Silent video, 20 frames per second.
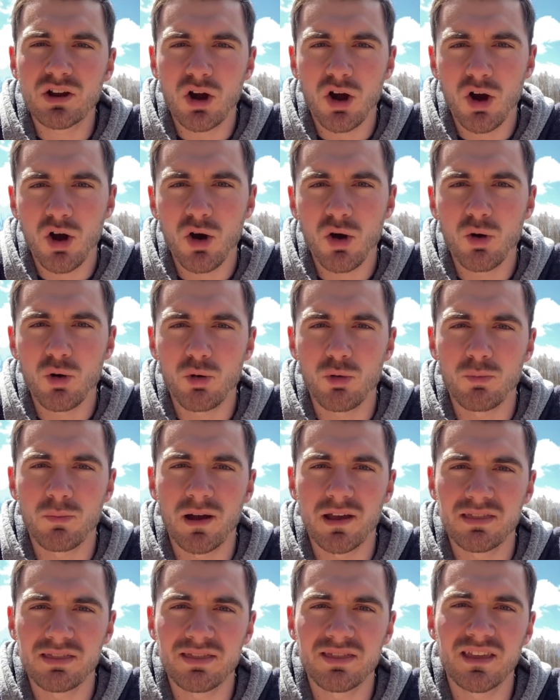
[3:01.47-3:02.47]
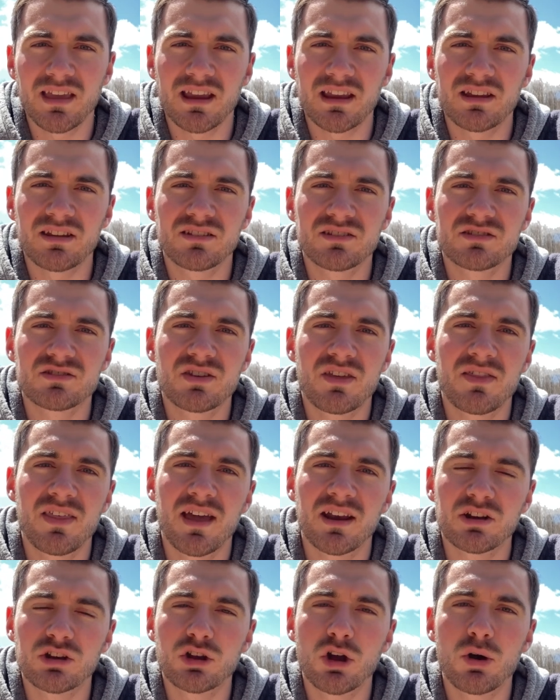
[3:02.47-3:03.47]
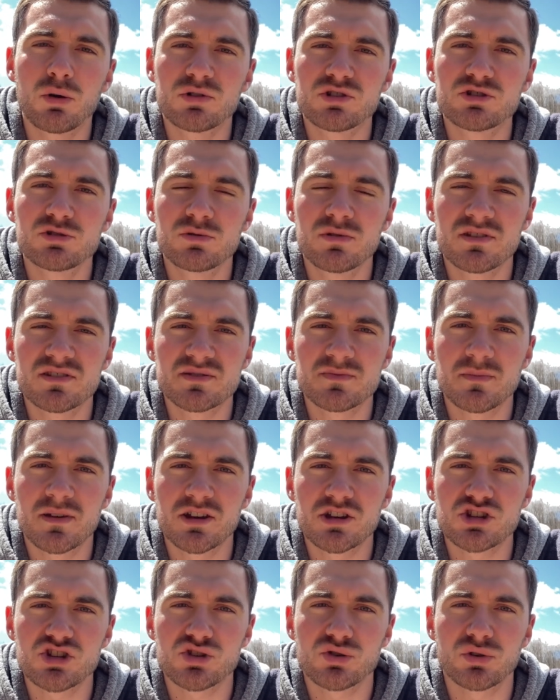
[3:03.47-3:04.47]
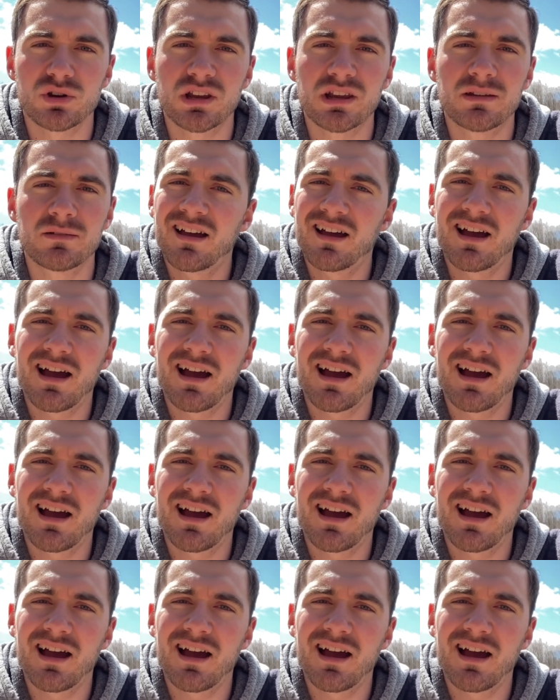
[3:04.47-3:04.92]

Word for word: home, I think, to then go to this ministry.